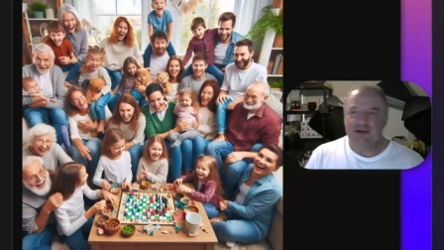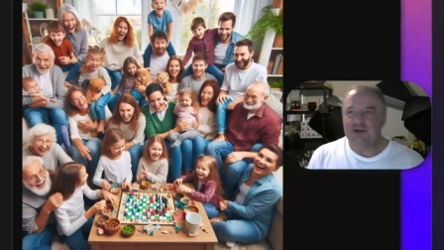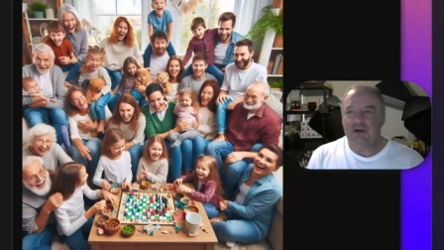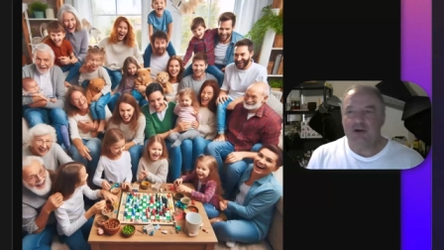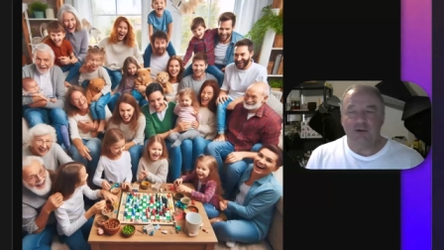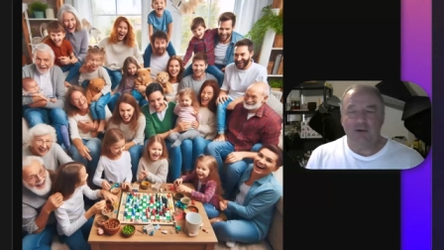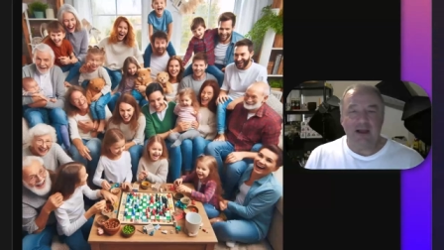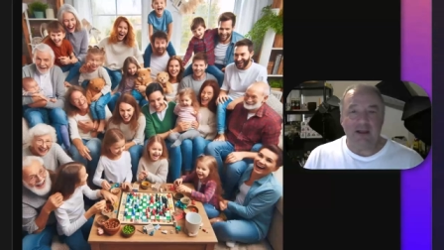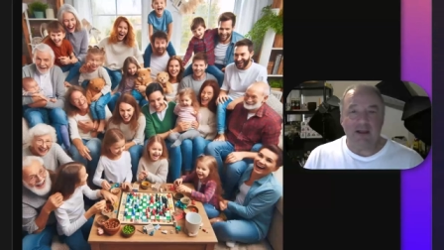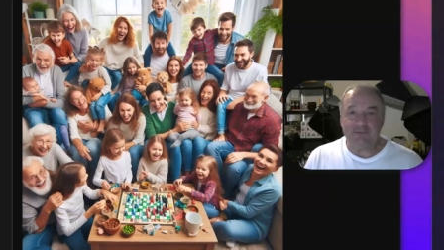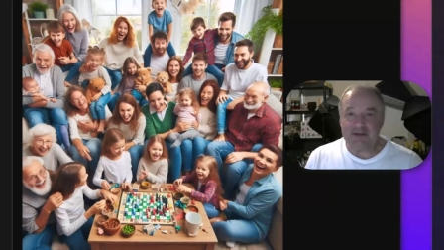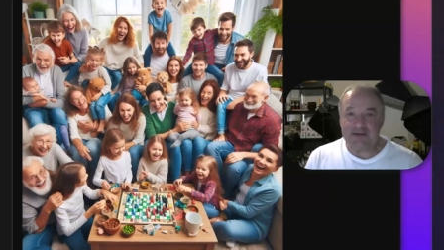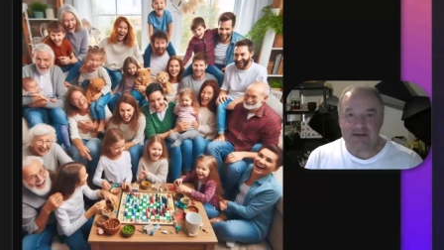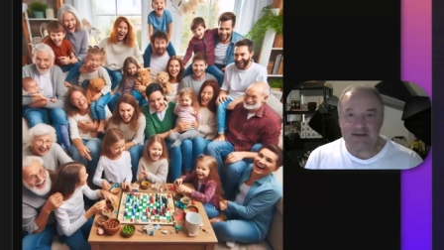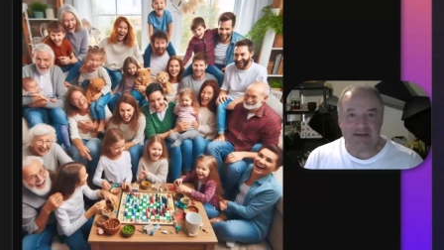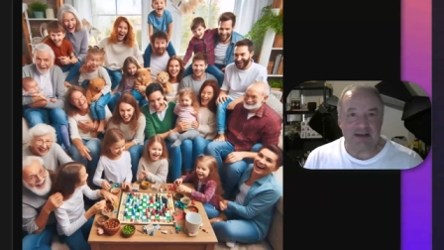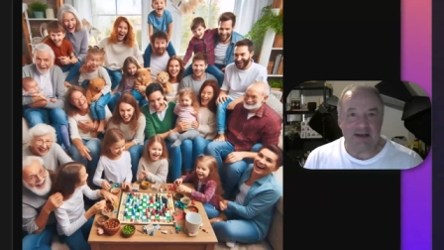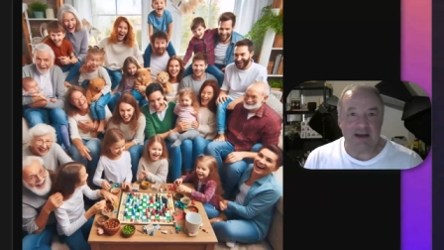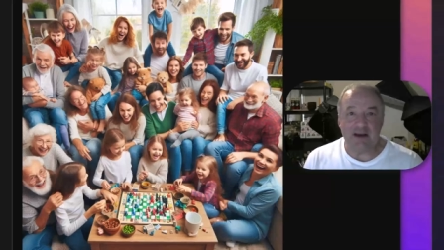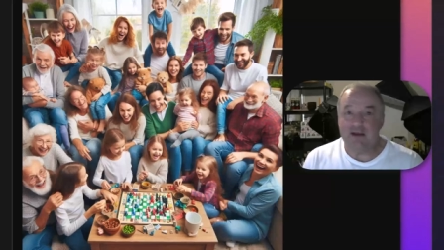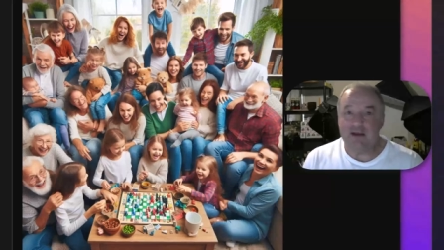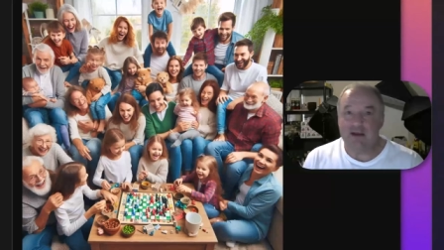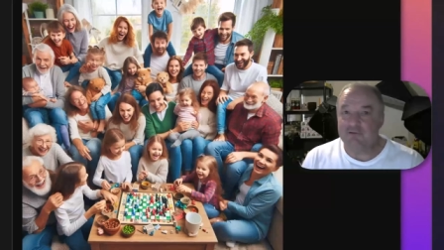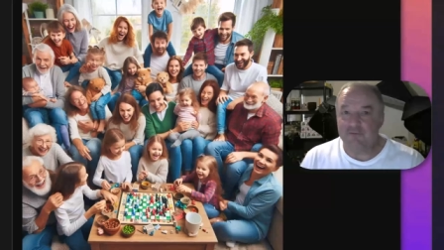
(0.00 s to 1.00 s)
You don't have to
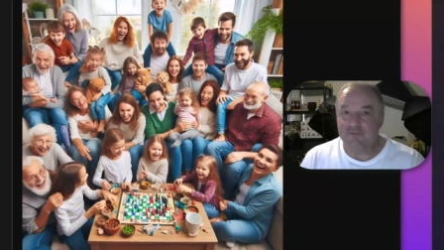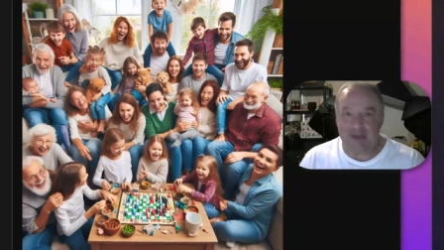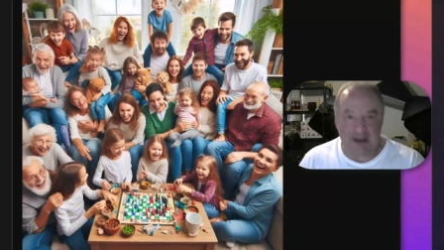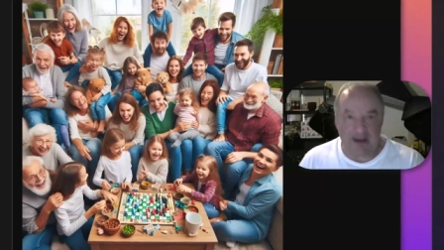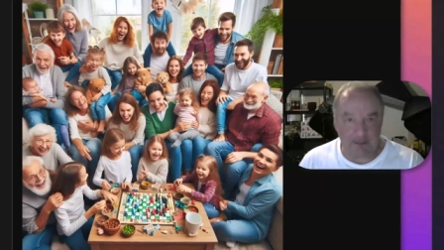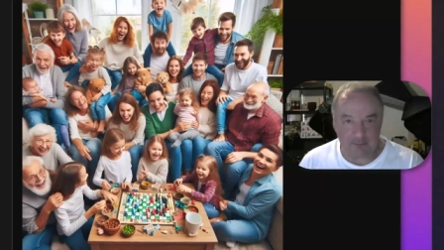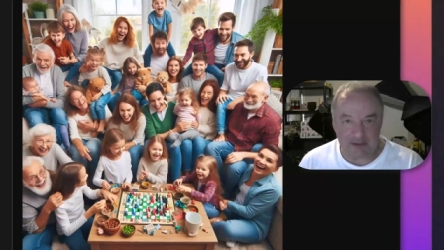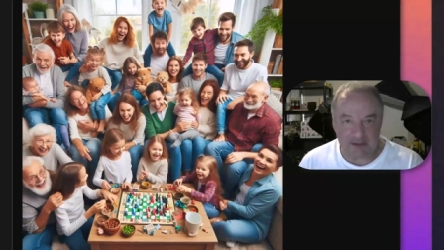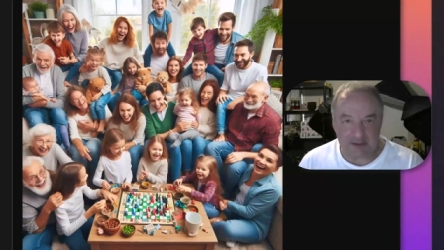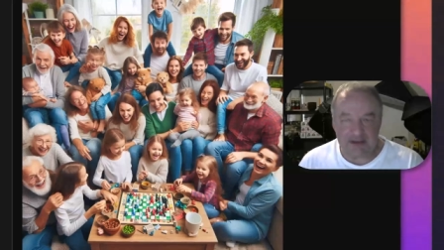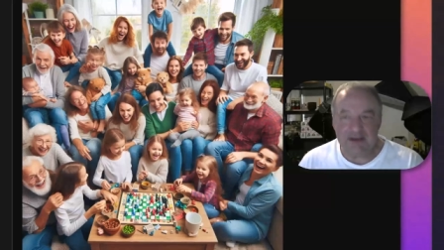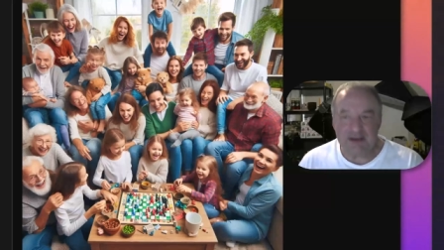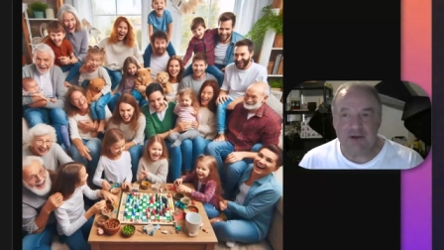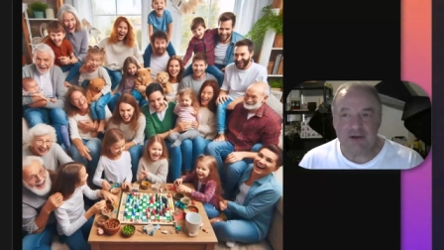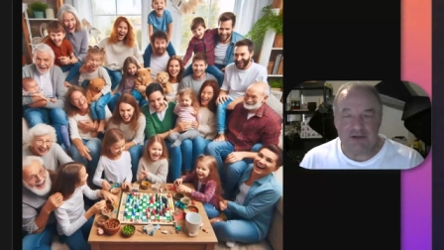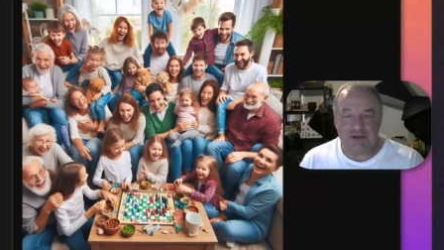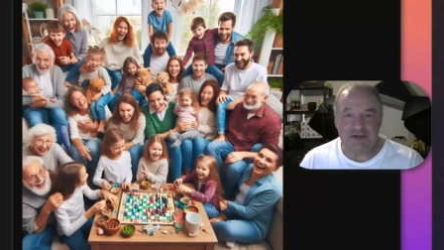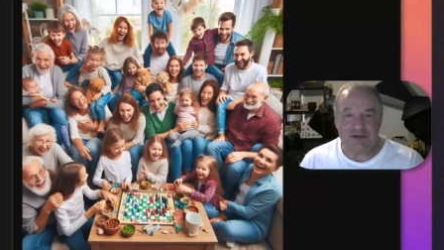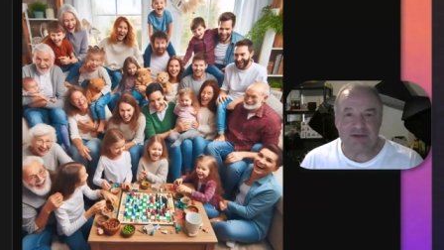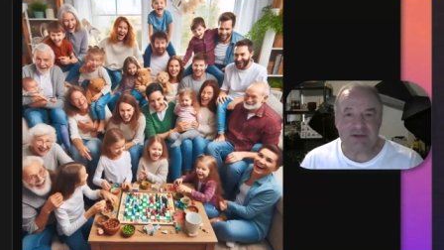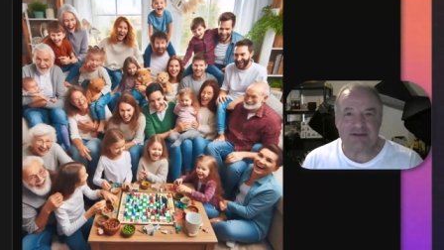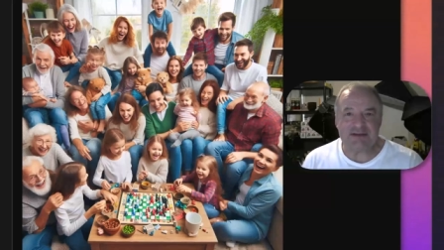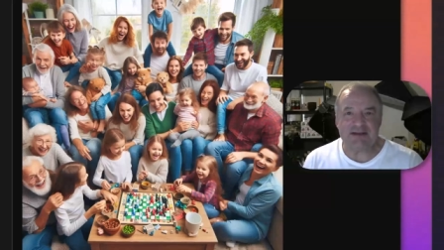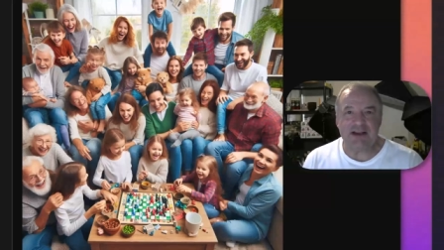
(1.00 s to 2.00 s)
say family. You can
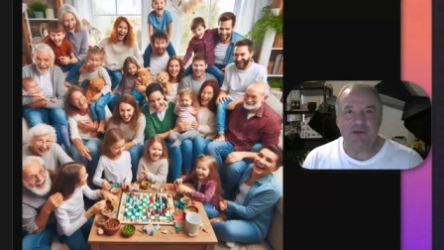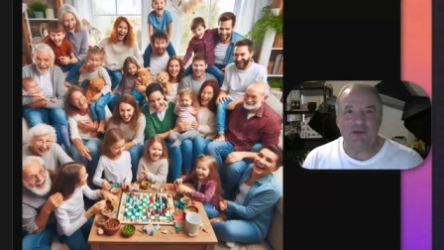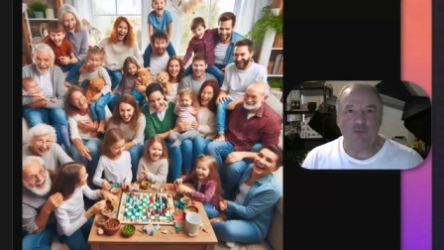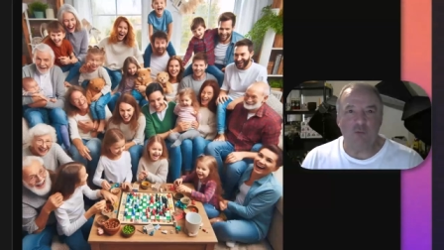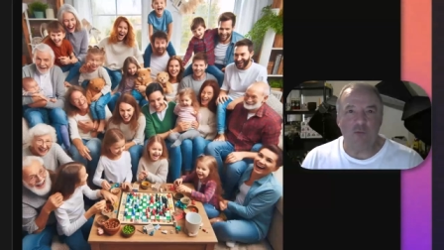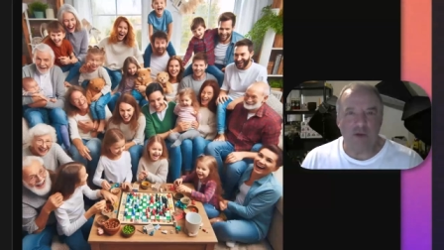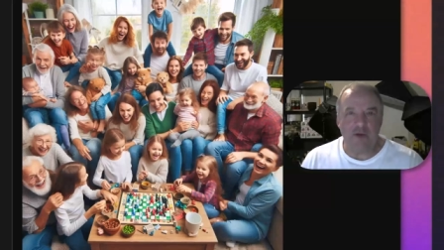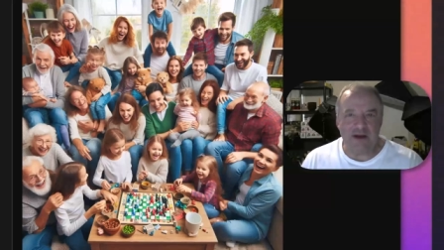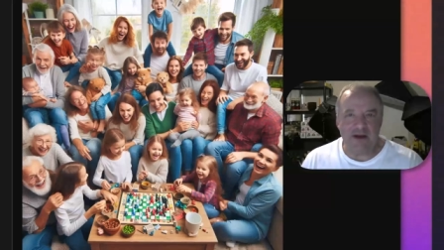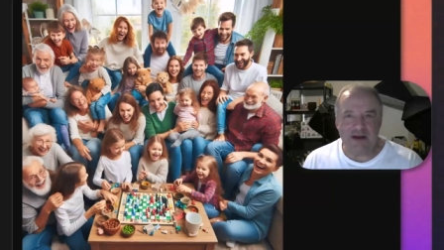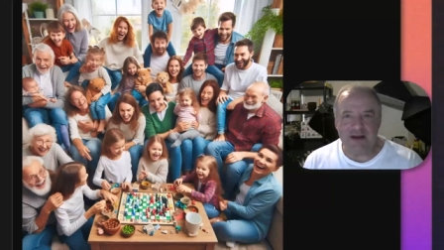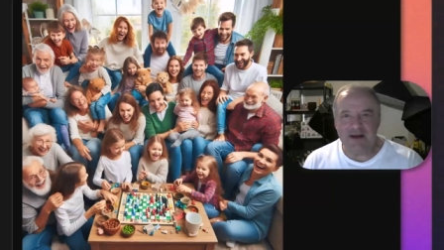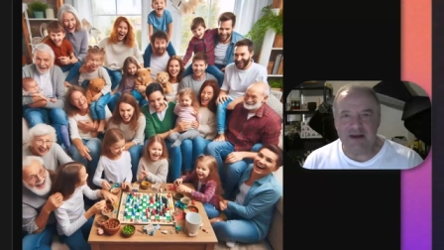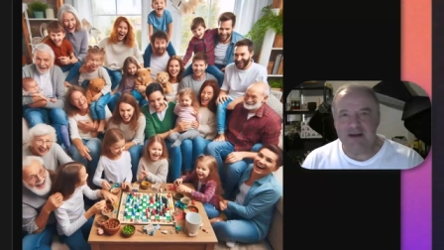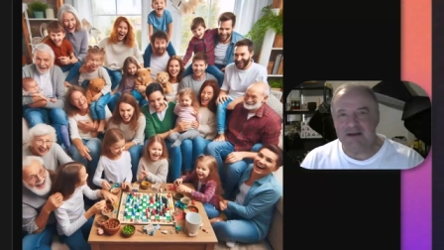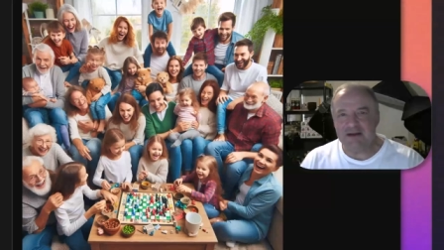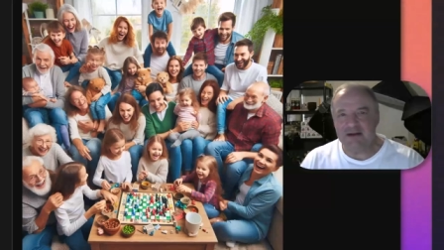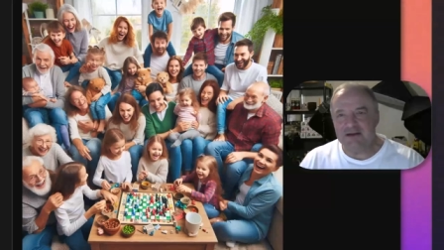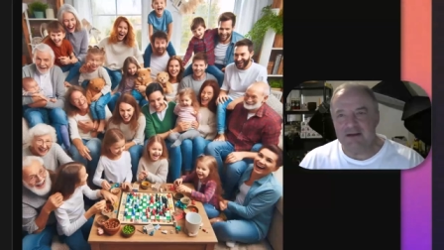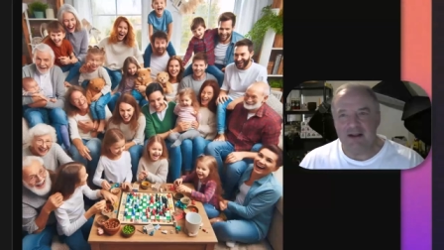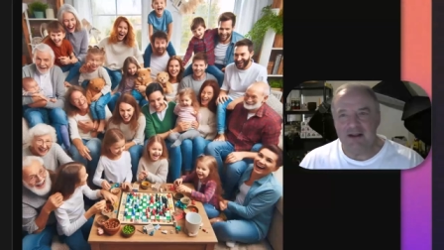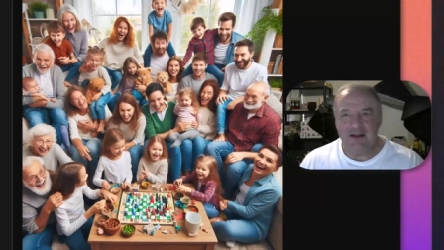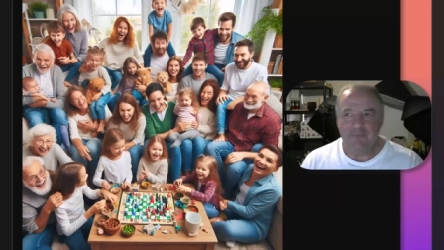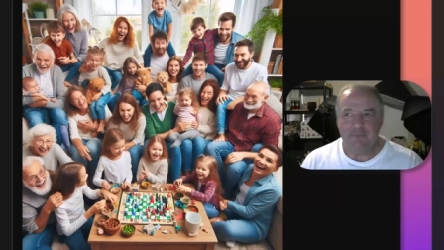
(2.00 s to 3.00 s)
just say we,
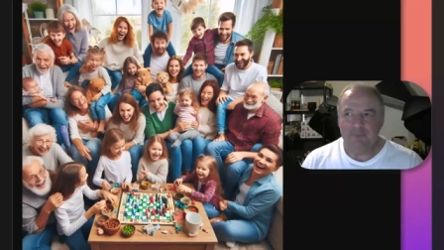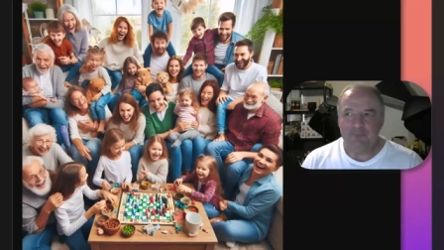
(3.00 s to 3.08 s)
and